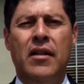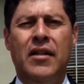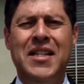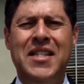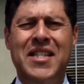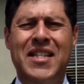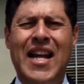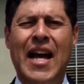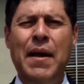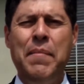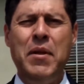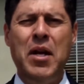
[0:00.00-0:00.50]

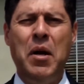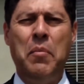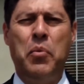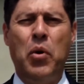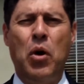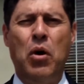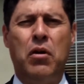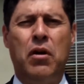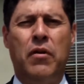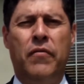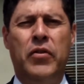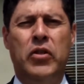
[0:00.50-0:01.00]
Listen, I've been a
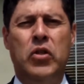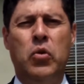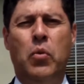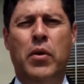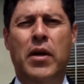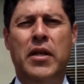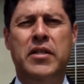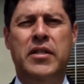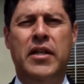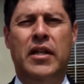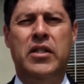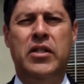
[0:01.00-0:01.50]
broker for
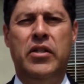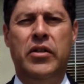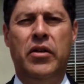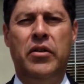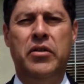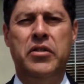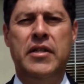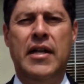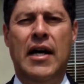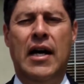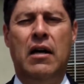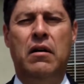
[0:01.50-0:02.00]
26
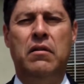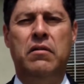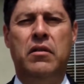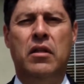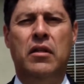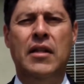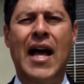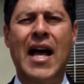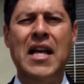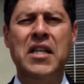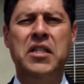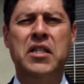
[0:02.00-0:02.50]
years now,
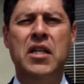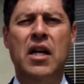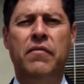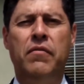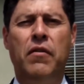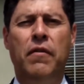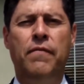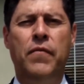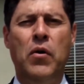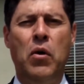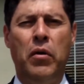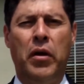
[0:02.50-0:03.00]
the last
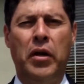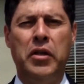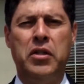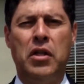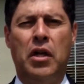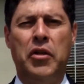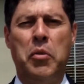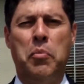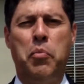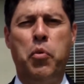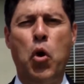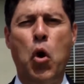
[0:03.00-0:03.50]
several
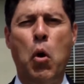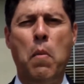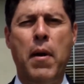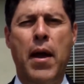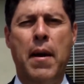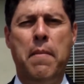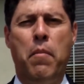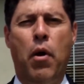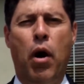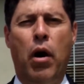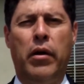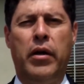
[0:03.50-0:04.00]
focused on the
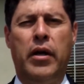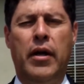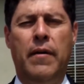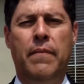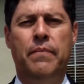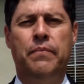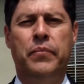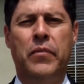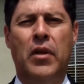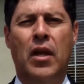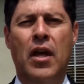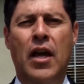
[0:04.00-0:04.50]
probate
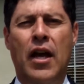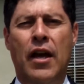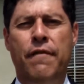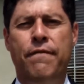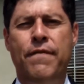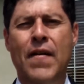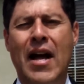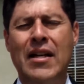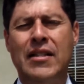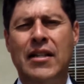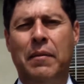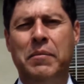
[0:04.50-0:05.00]
market.
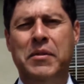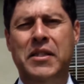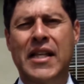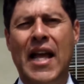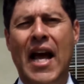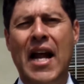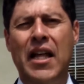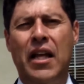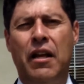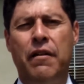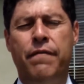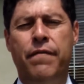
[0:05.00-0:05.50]
In fact, I'm
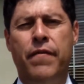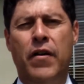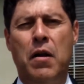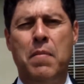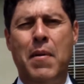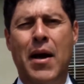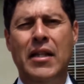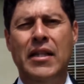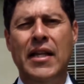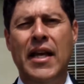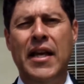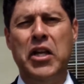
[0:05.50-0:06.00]
standing in
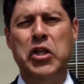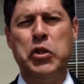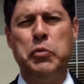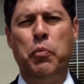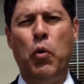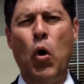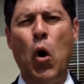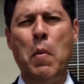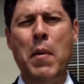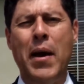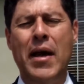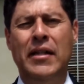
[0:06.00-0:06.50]
front of my latest
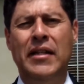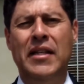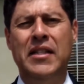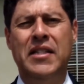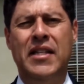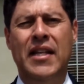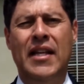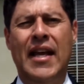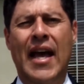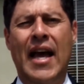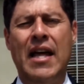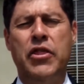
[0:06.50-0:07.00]
probate
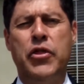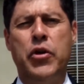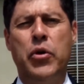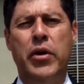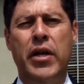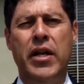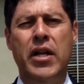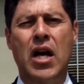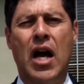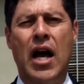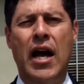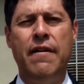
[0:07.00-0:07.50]
listing at
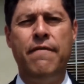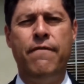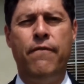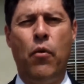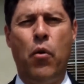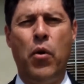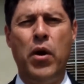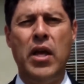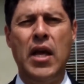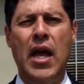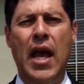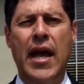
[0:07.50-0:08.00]

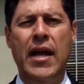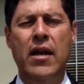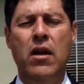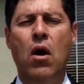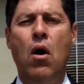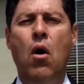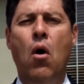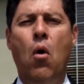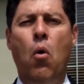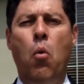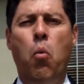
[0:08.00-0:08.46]
3948